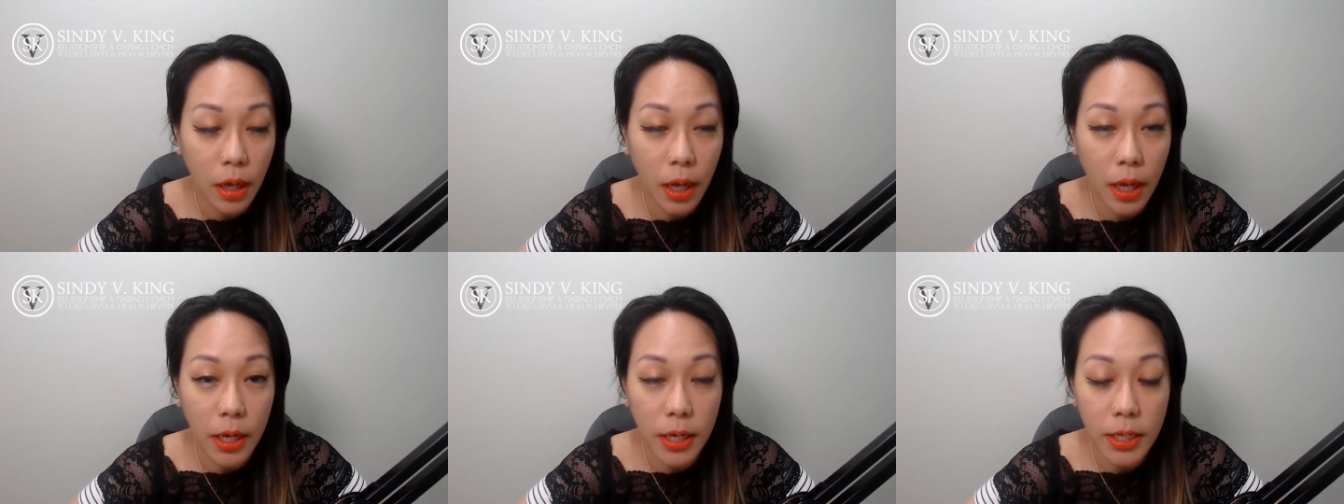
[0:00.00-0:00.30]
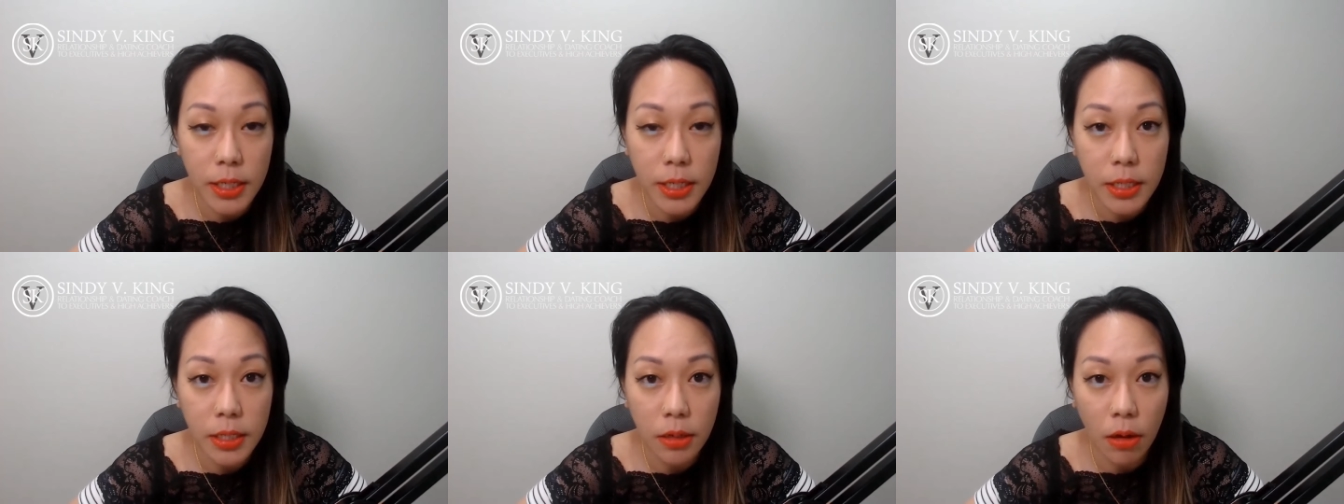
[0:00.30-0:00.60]
and it
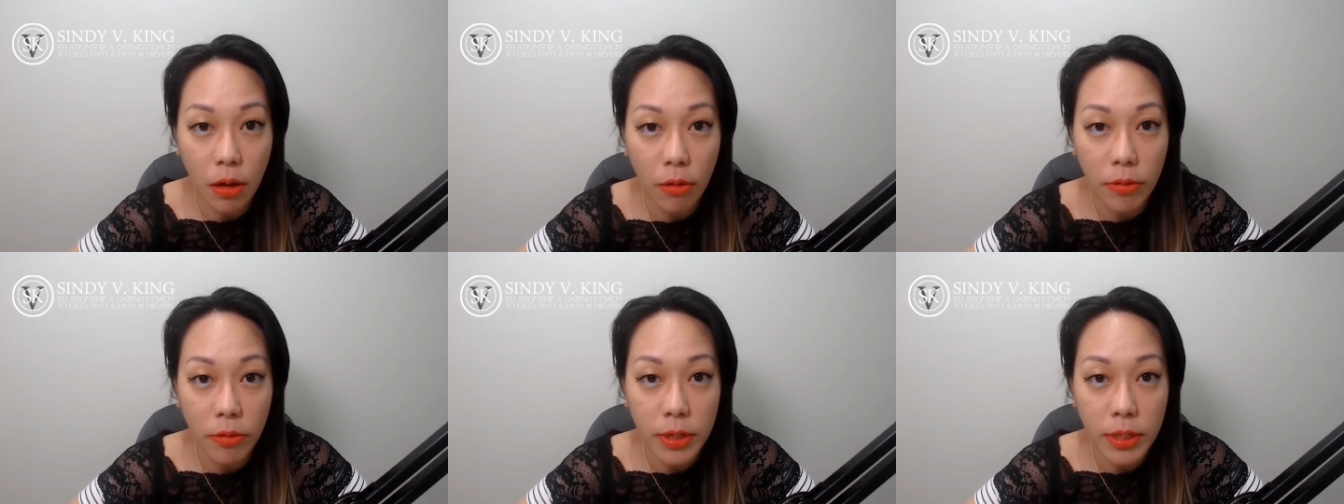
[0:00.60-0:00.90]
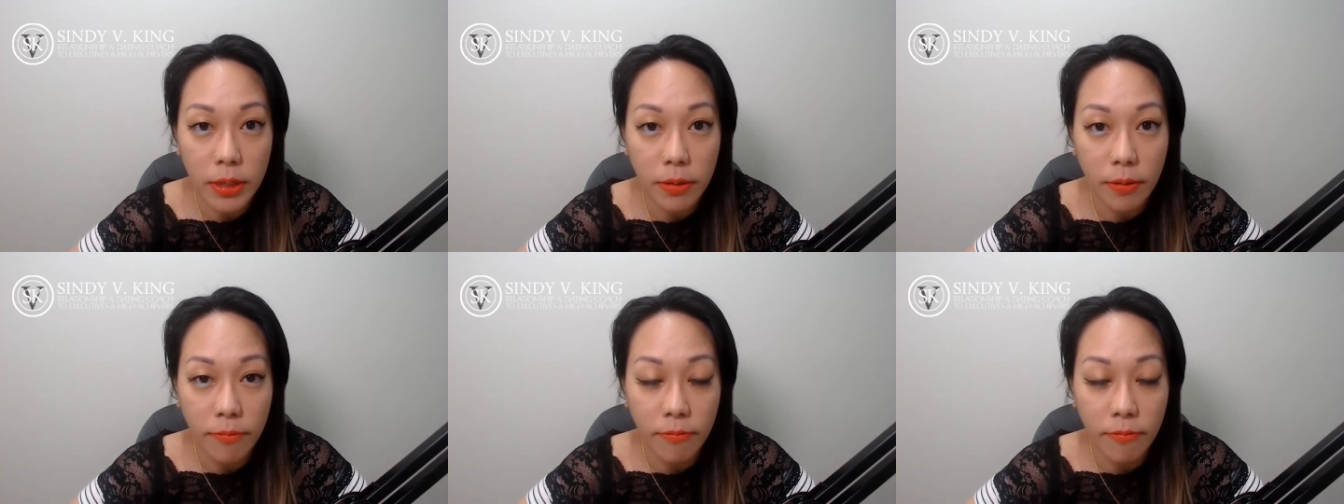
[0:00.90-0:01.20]
doesn't
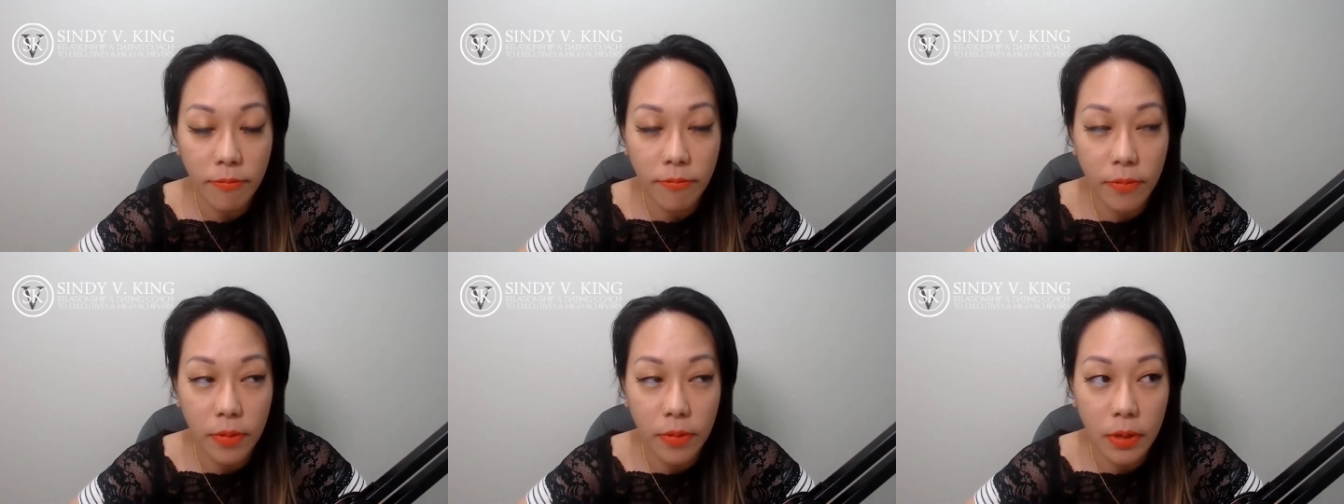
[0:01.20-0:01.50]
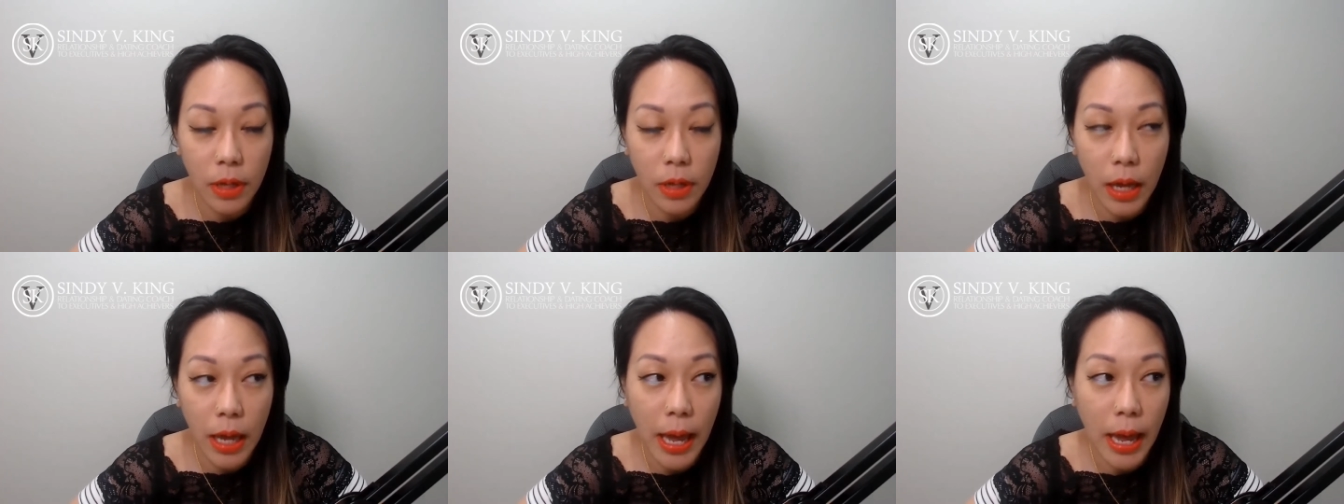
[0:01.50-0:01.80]
always
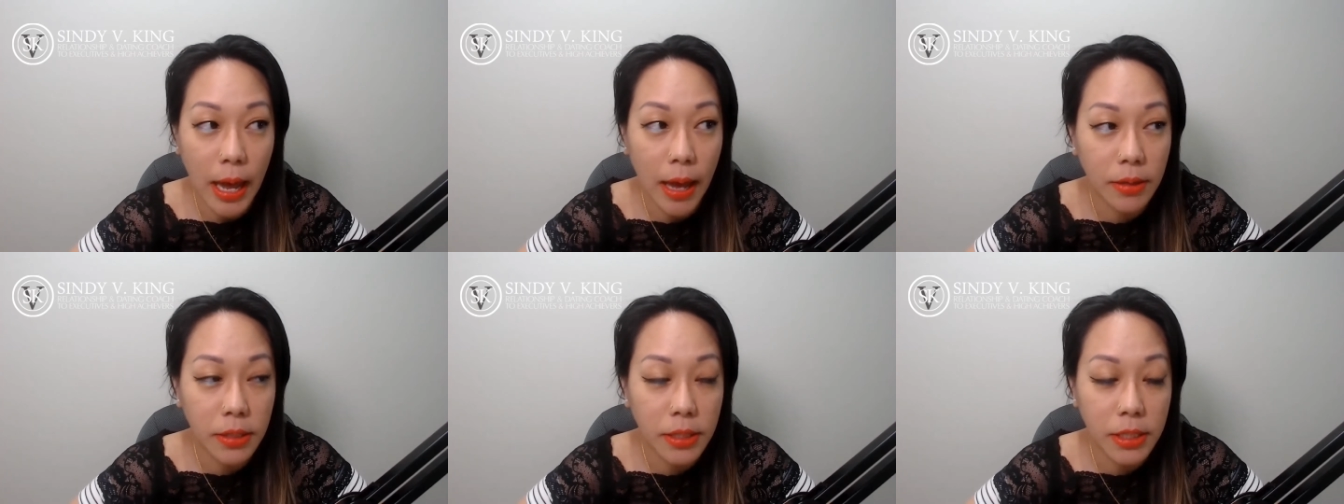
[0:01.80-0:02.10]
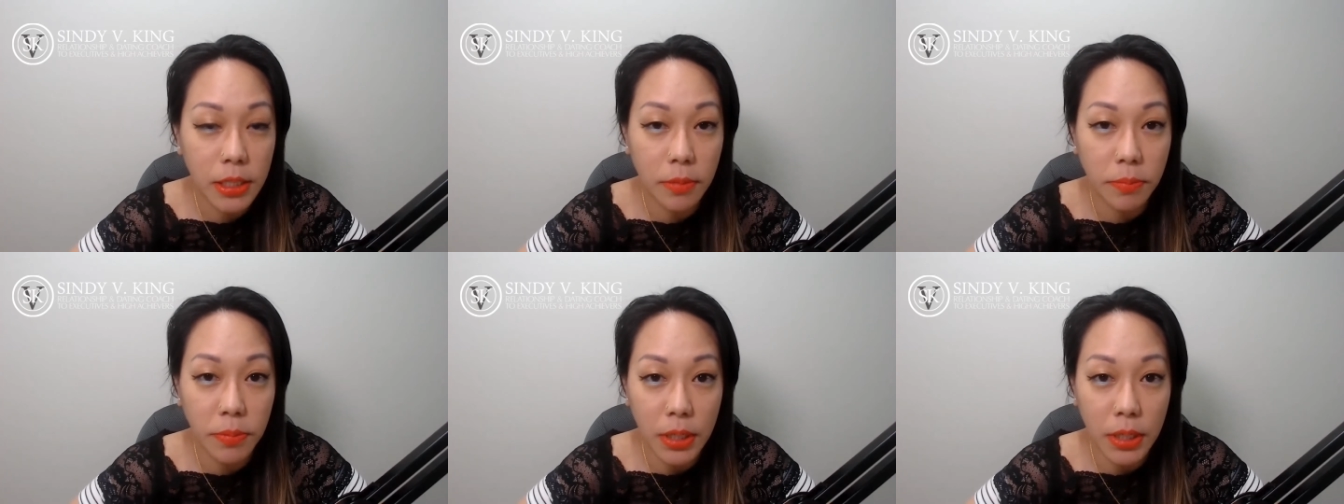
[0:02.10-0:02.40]

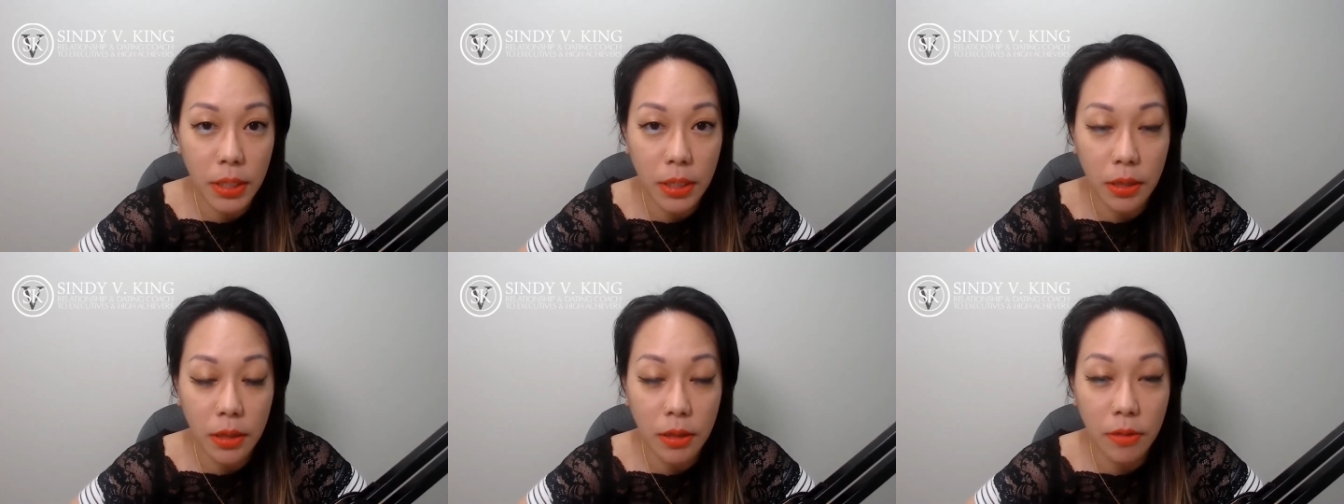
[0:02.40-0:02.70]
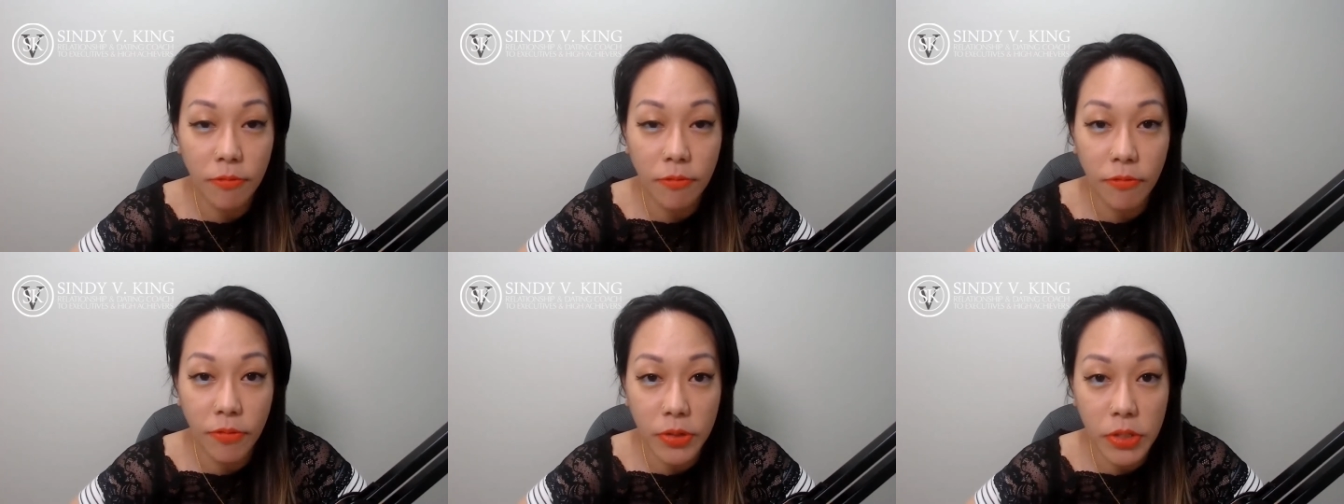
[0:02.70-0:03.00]
has to be the
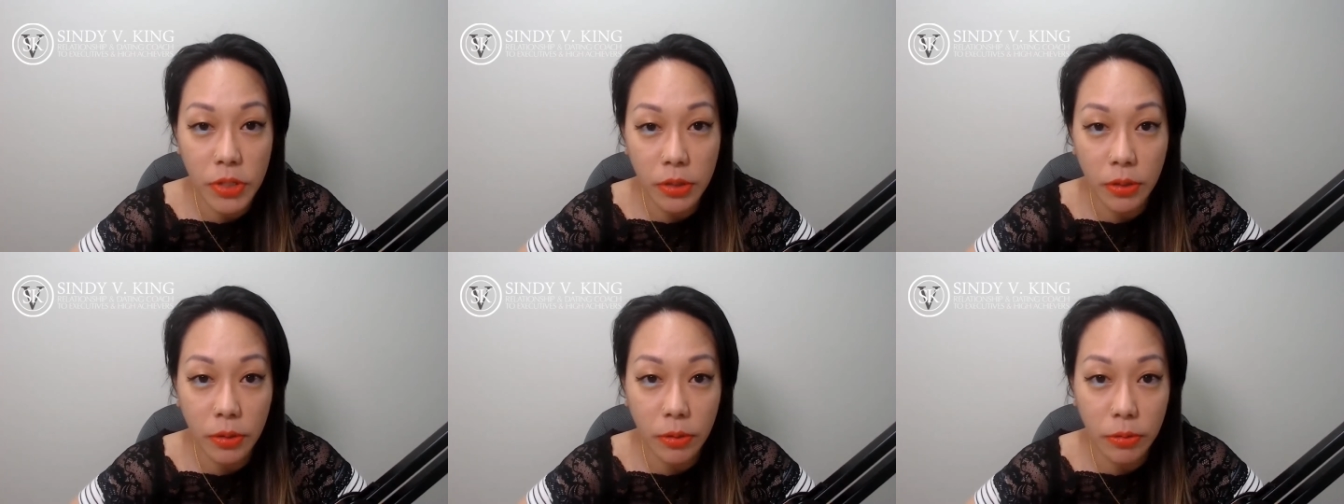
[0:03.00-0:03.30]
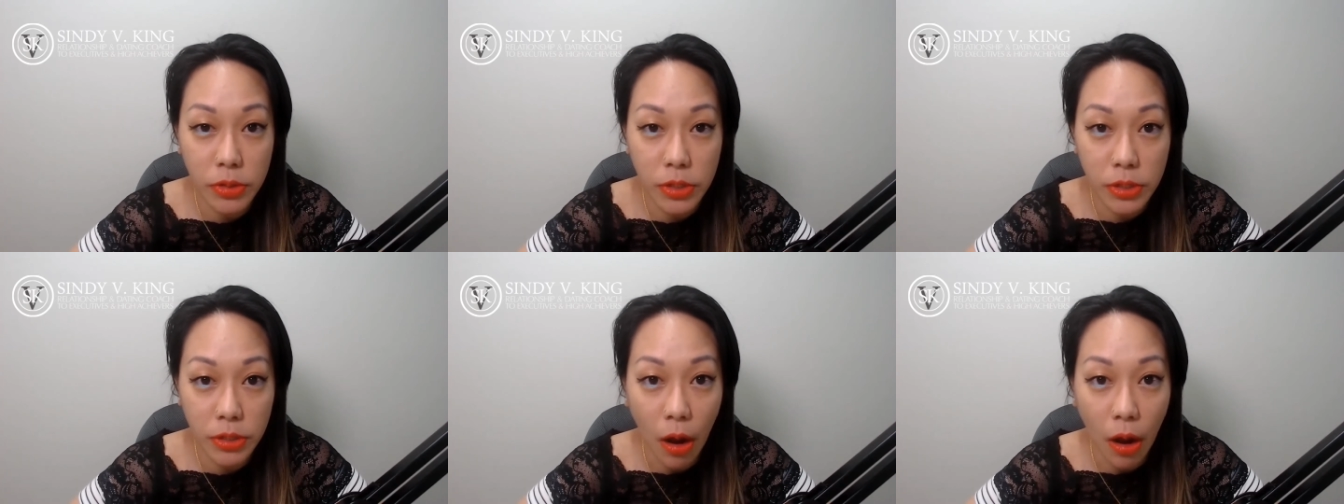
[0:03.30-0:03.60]
physical
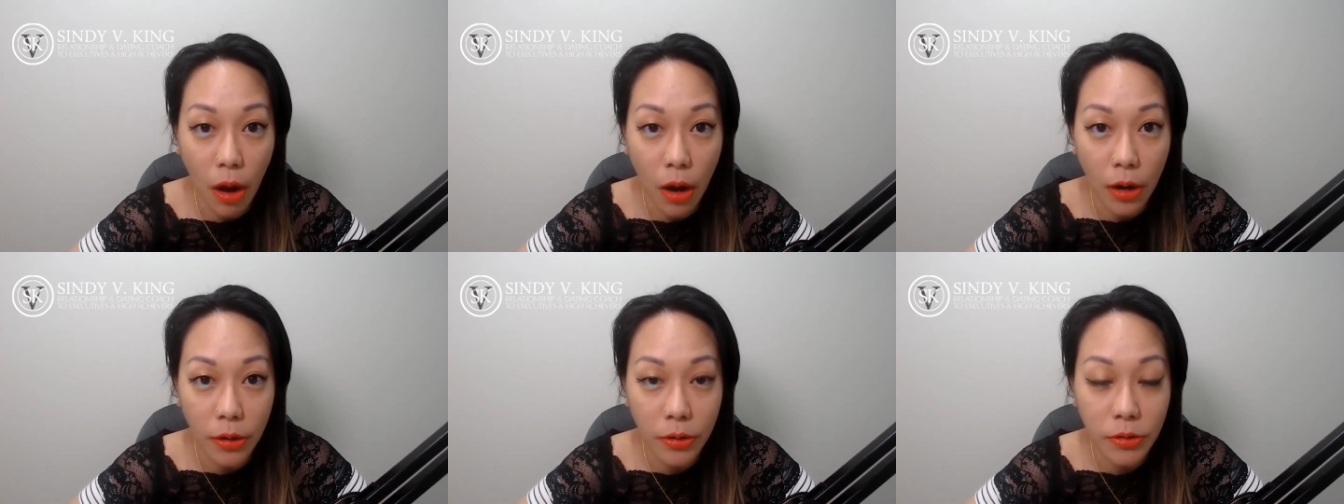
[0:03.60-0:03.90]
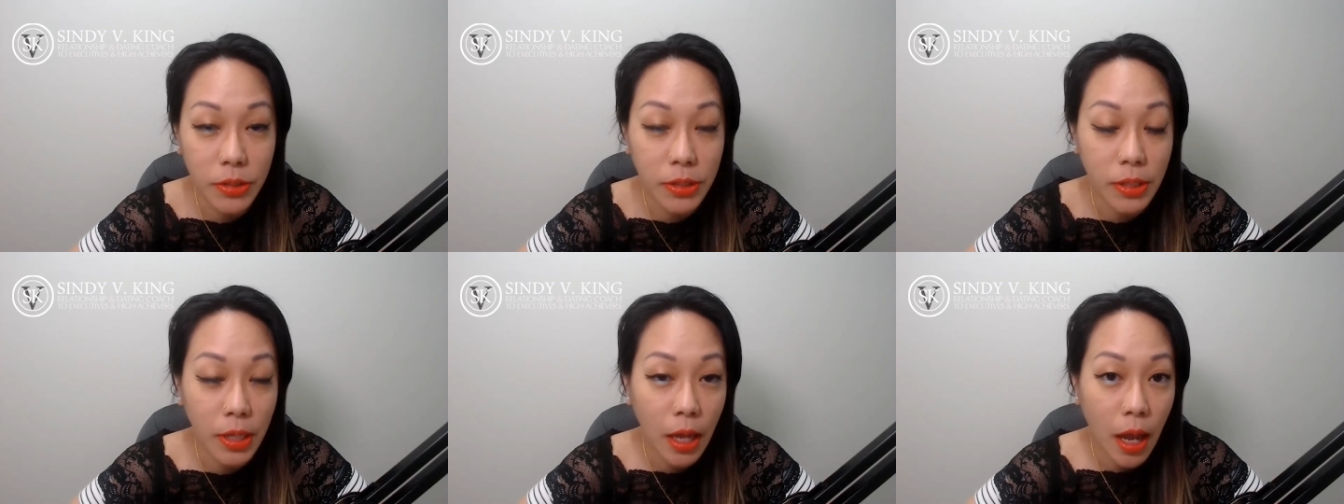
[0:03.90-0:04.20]

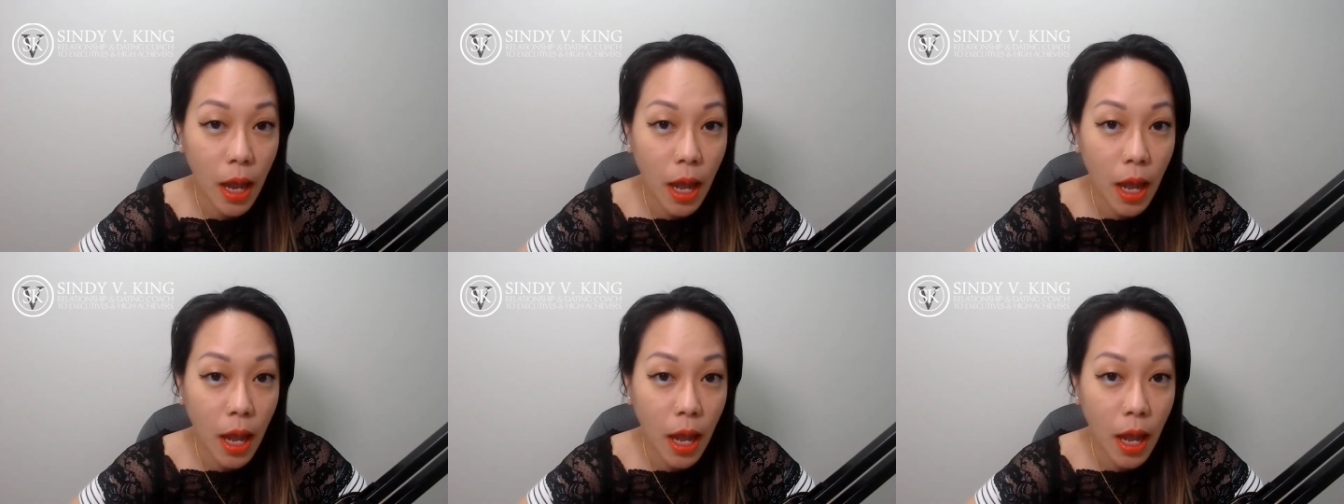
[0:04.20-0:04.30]
scars